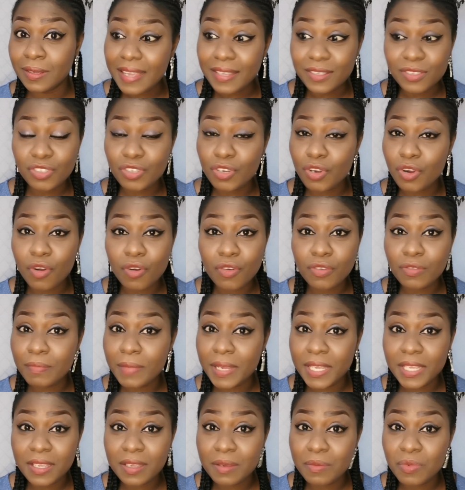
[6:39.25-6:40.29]
she called
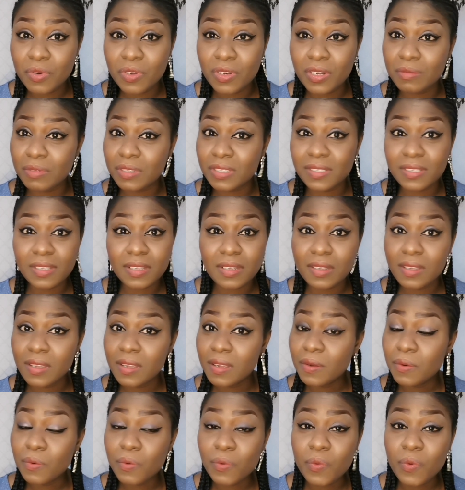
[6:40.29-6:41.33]
my Igbo name. She said,
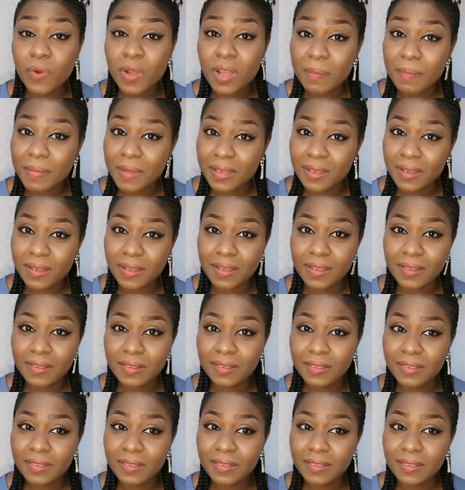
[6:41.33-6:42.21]
Mwamaka,